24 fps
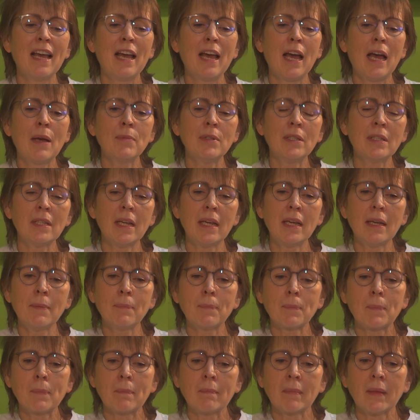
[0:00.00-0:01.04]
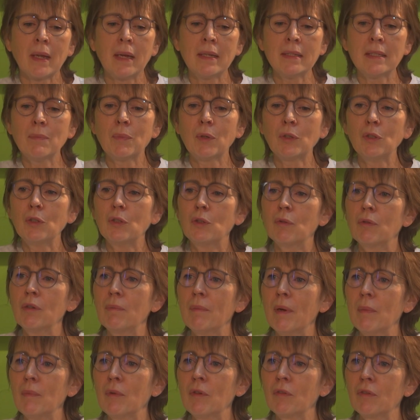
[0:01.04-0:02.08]
I must say it's important to
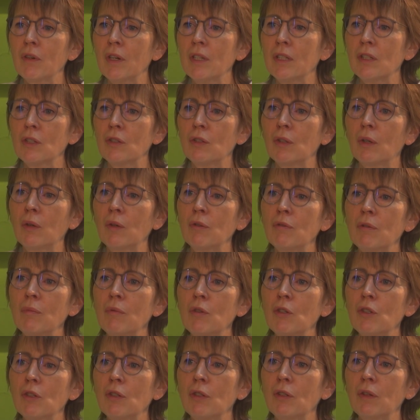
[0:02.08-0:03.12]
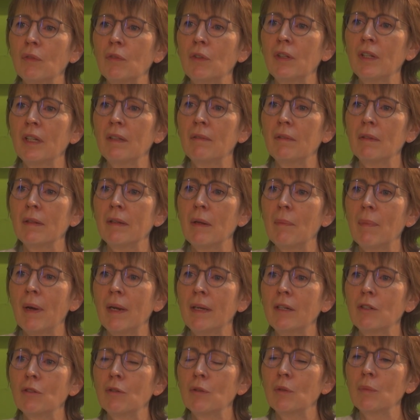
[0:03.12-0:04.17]
remember, for instance, the contribution of the
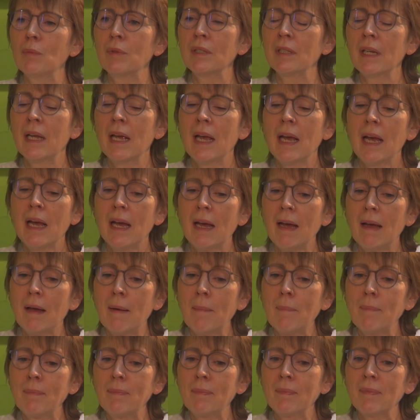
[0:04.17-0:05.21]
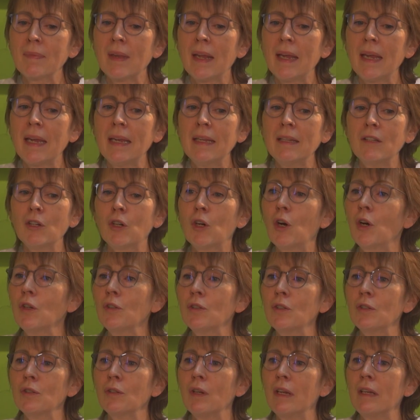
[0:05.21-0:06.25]
Nepali troops in
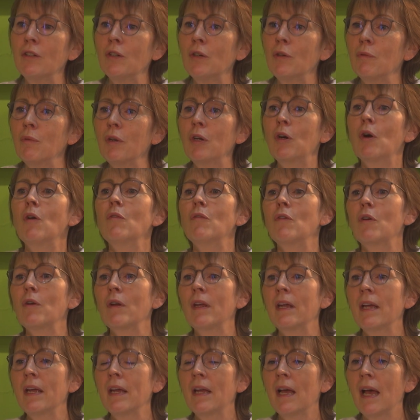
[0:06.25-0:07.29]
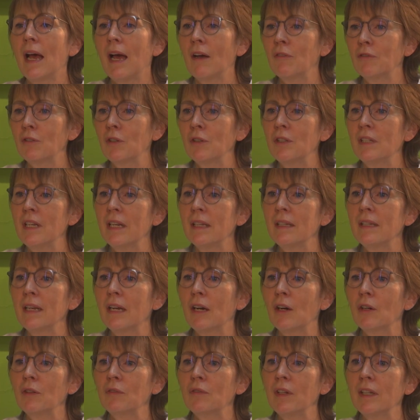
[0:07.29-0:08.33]
the recovery after the ethnic
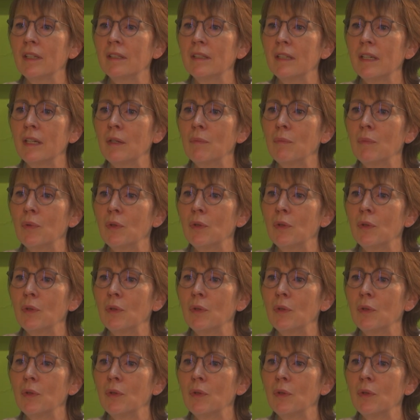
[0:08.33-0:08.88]
conflict in